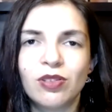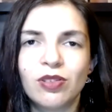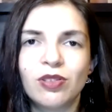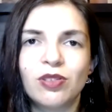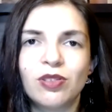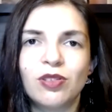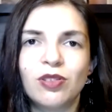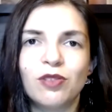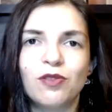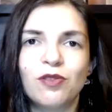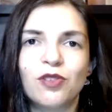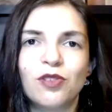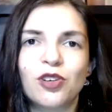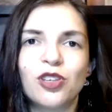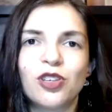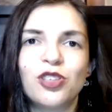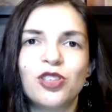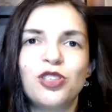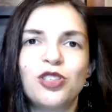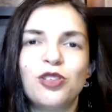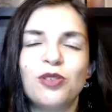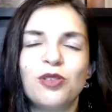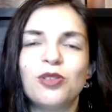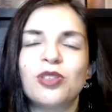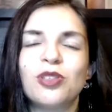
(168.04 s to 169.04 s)

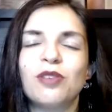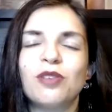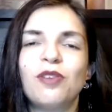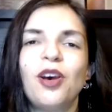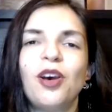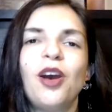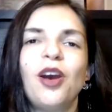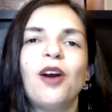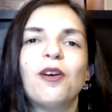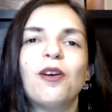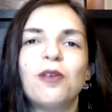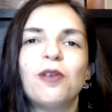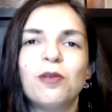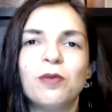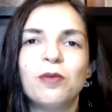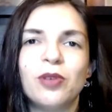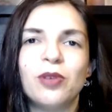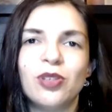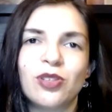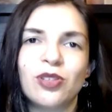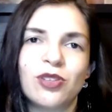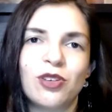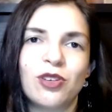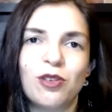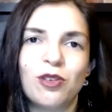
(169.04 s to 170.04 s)
virtues of
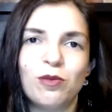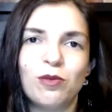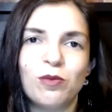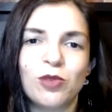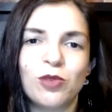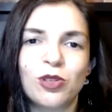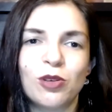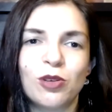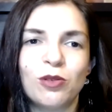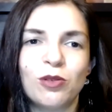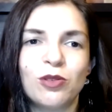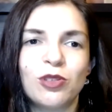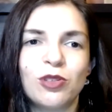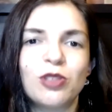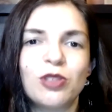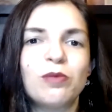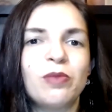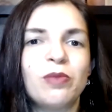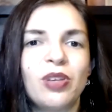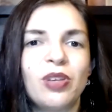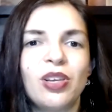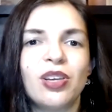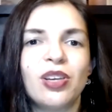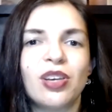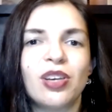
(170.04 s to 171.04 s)
heroism, so to
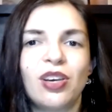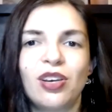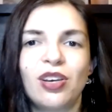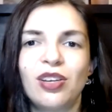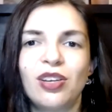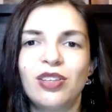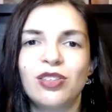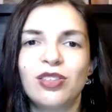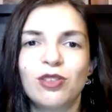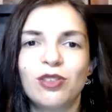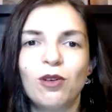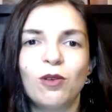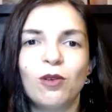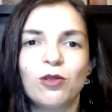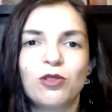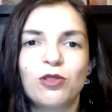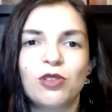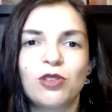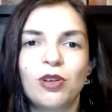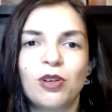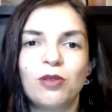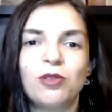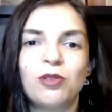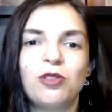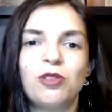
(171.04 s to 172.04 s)
speak, and
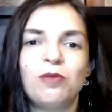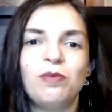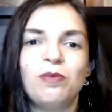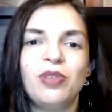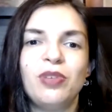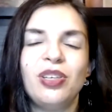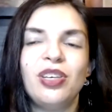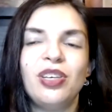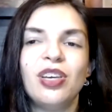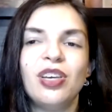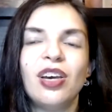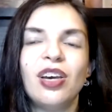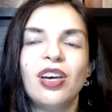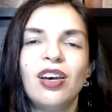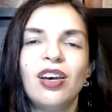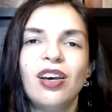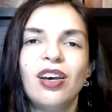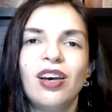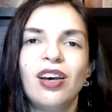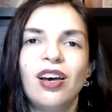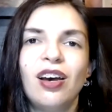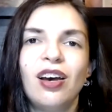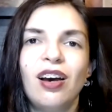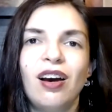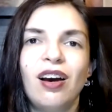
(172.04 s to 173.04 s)
also to be
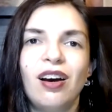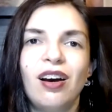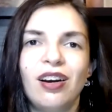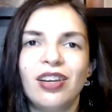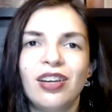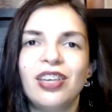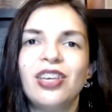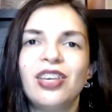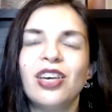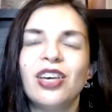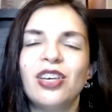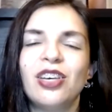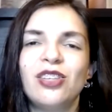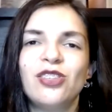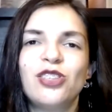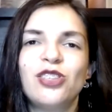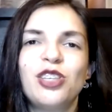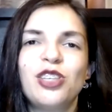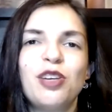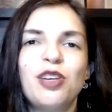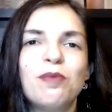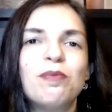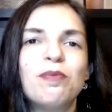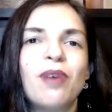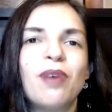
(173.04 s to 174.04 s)

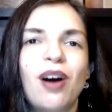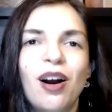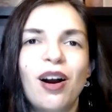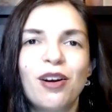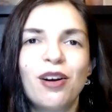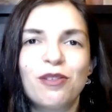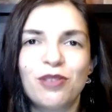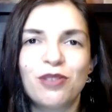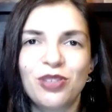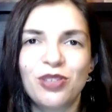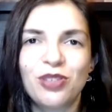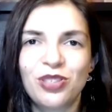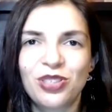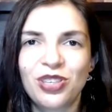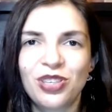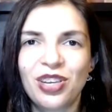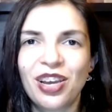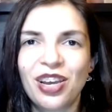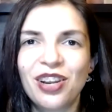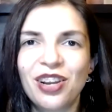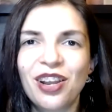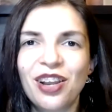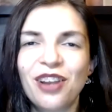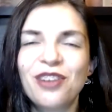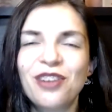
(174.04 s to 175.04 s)
against hypocrisy.
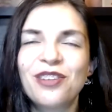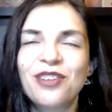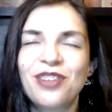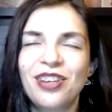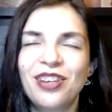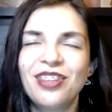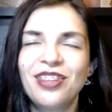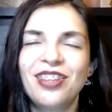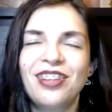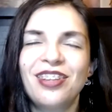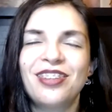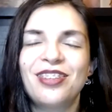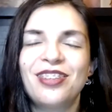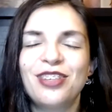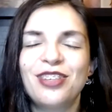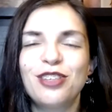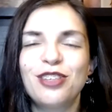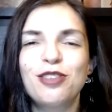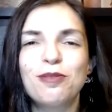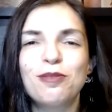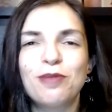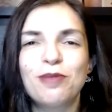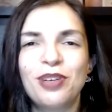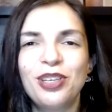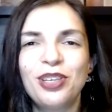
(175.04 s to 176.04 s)
And I think that
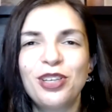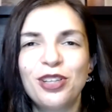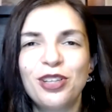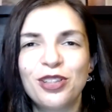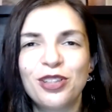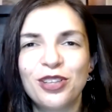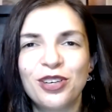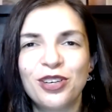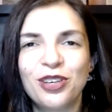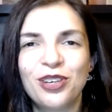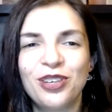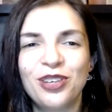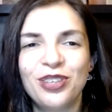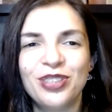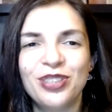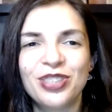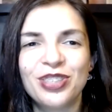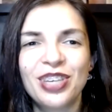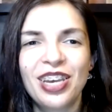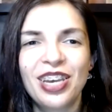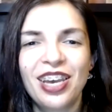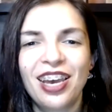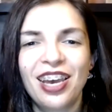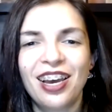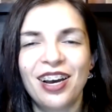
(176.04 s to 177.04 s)
this one he learned
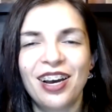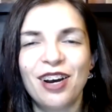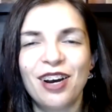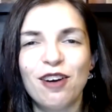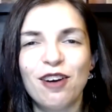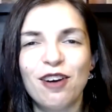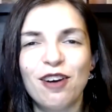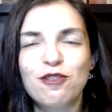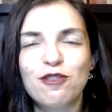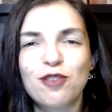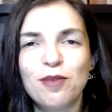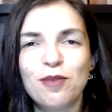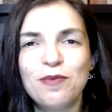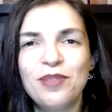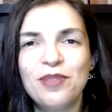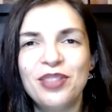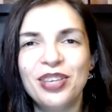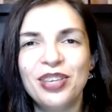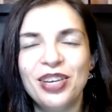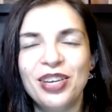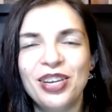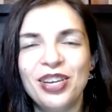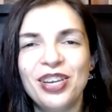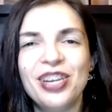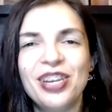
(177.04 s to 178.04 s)
from
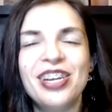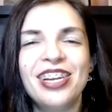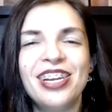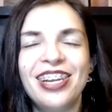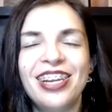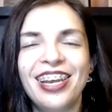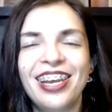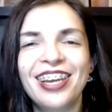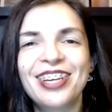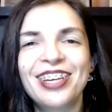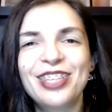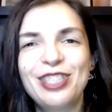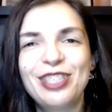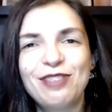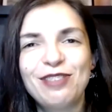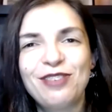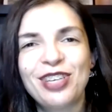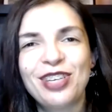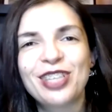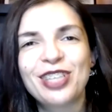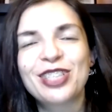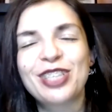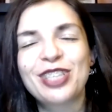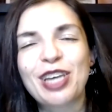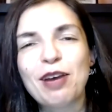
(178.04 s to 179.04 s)
the negative
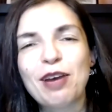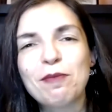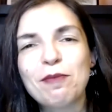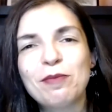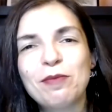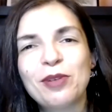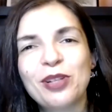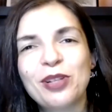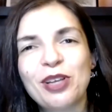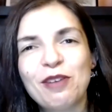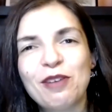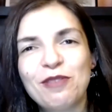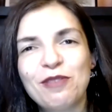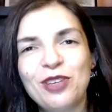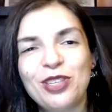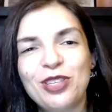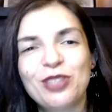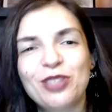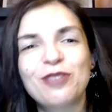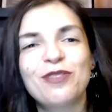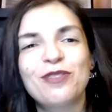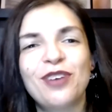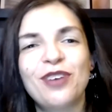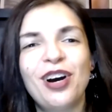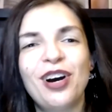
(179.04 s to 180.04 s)
example of
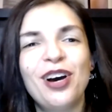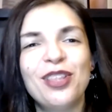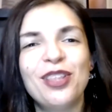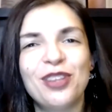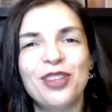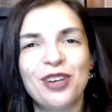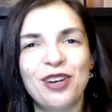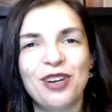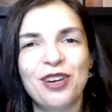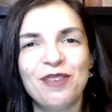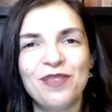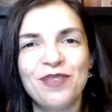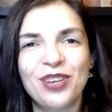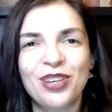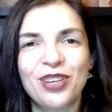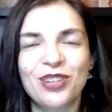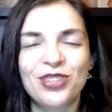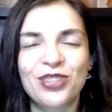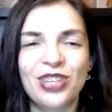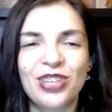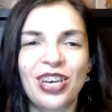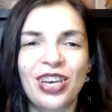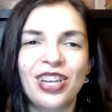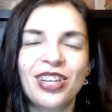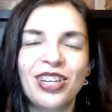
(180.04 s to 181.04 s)
his father,
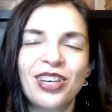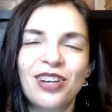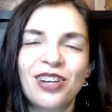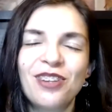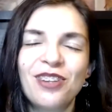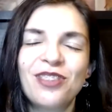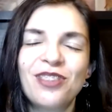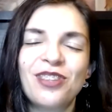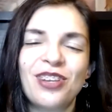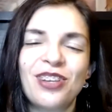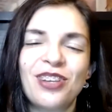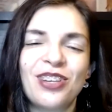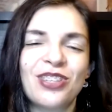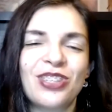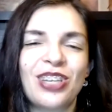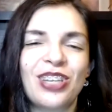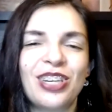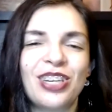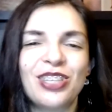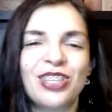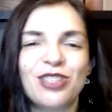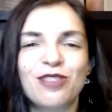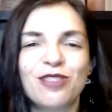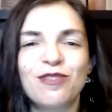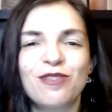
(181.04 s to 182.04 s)
because Edgar thinks
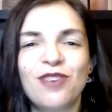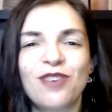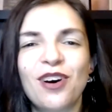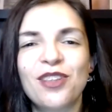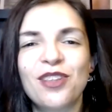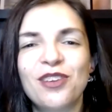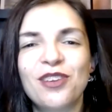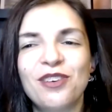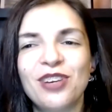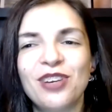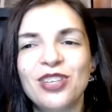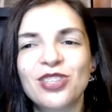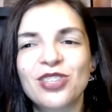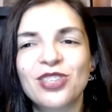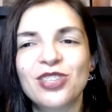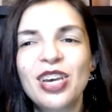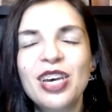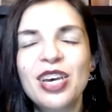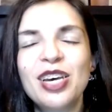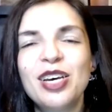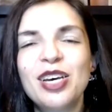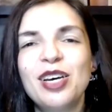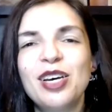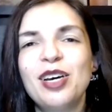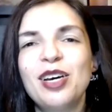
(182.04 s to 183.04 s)
that his father is
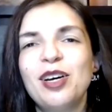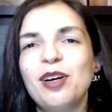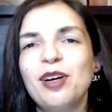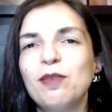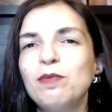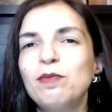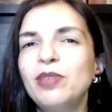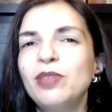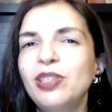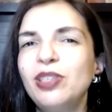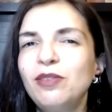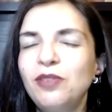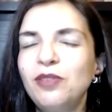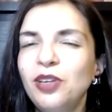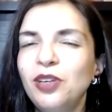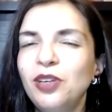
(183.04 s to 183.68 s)
a bit of a